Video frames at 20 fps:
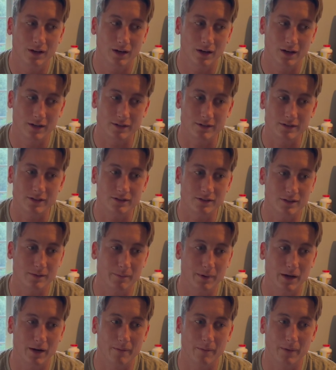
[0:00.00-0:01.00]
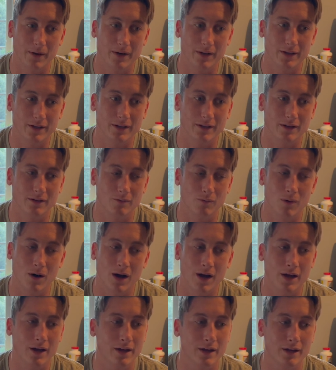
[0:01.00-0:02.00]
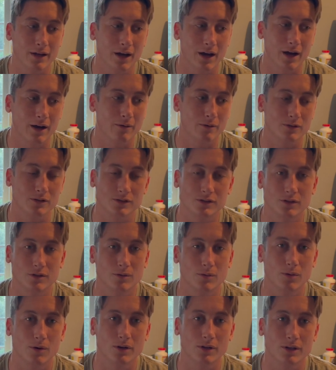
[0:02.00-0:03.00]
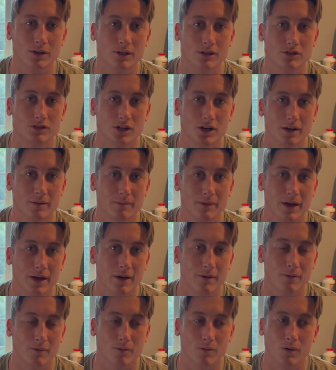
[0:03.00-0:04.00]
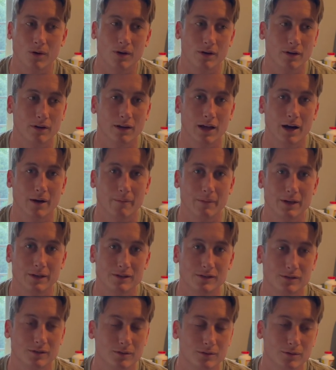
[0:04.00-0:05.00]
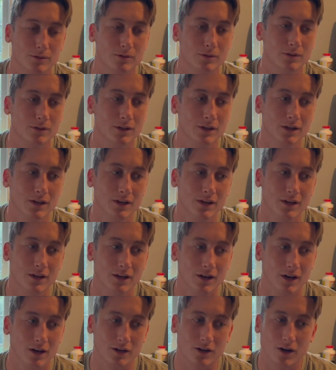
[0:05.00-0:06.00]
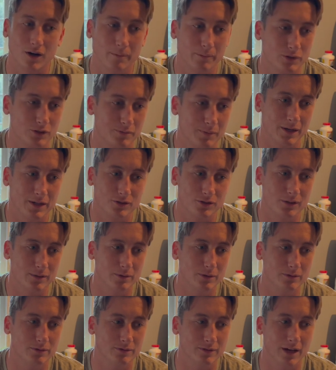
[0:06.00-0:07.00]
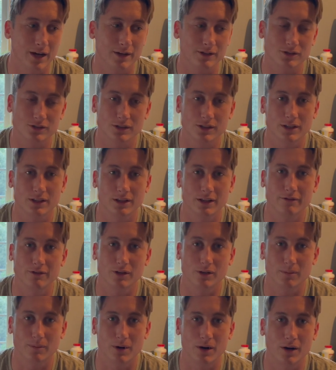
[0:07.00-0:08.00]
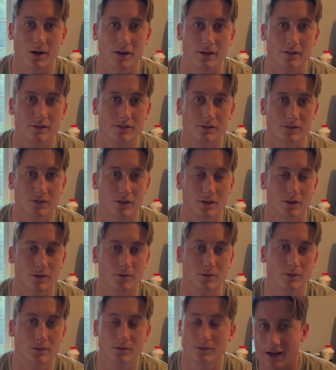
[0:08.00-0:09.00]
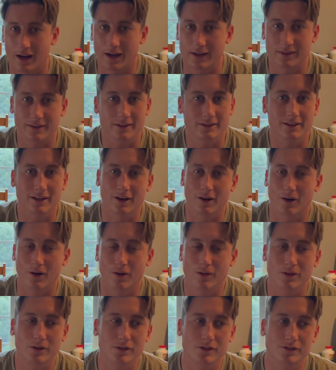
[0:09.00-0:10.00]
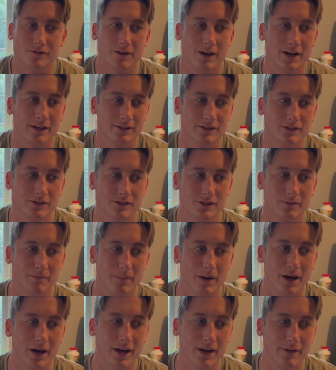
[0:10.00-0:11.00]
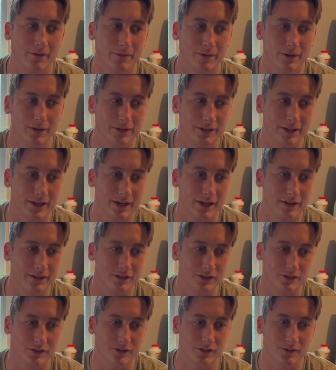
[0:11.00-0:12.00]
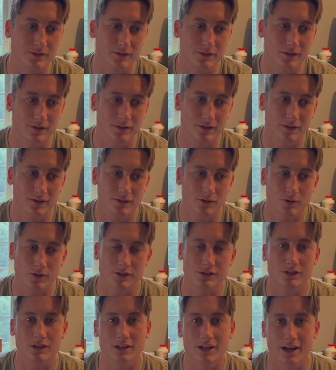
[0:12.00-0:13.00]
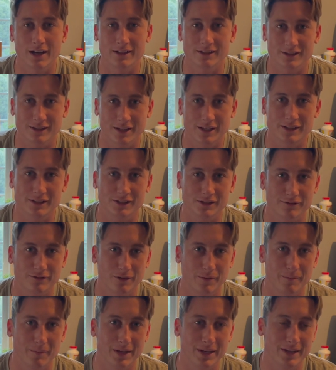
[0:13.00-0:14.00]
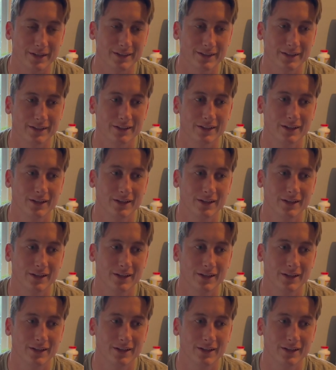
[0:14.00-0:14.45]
a decent amount of money, why I was still working a job that wouldn't allow me to accomplish dream of actually living abroad. So I think that all those factors combined really kind of just crystallized things for me